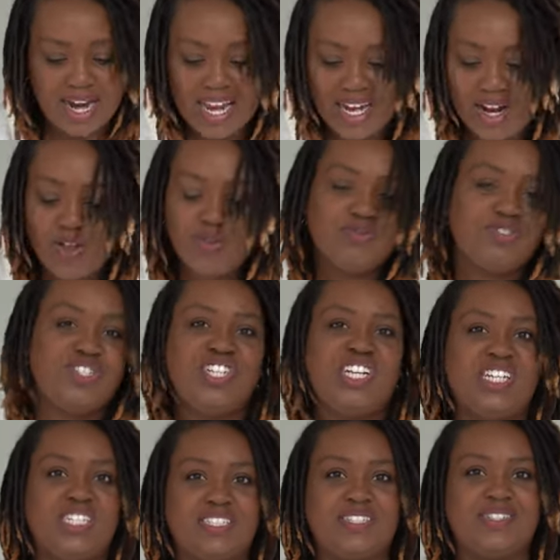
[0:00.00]
He don't
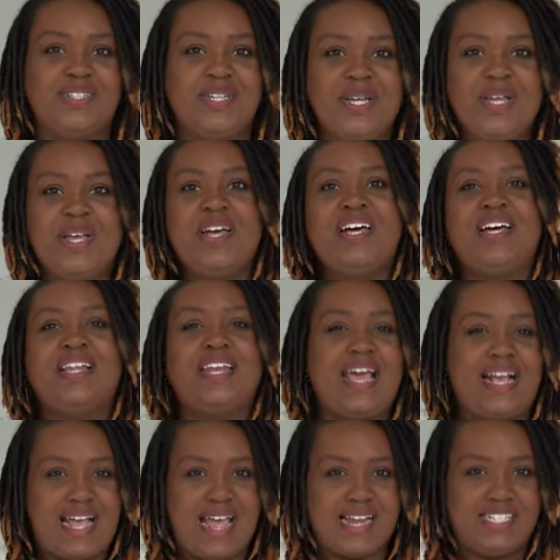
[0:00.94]
chill
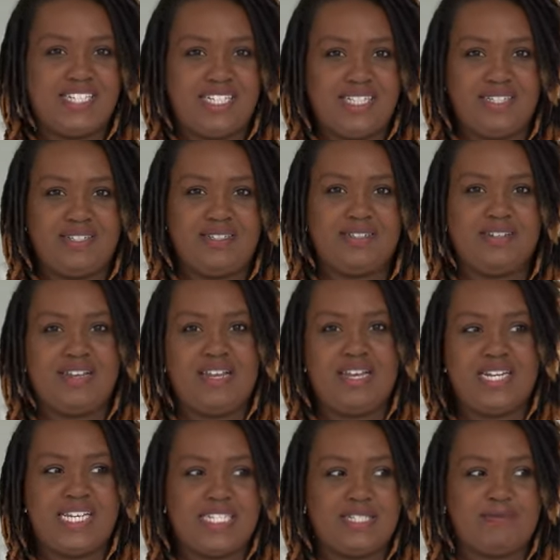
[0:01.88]
like I chill
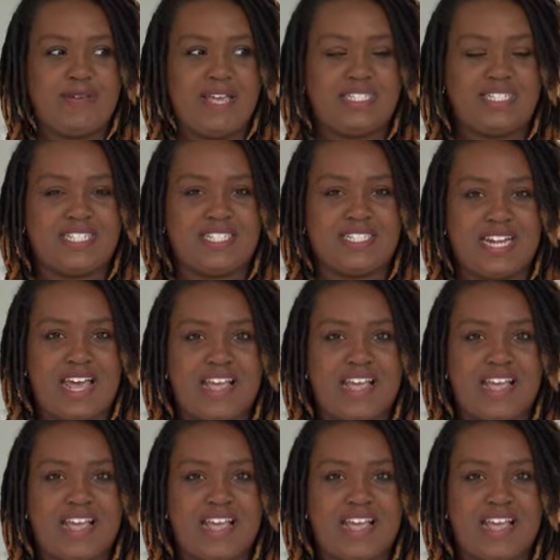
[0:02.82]
in these spaces.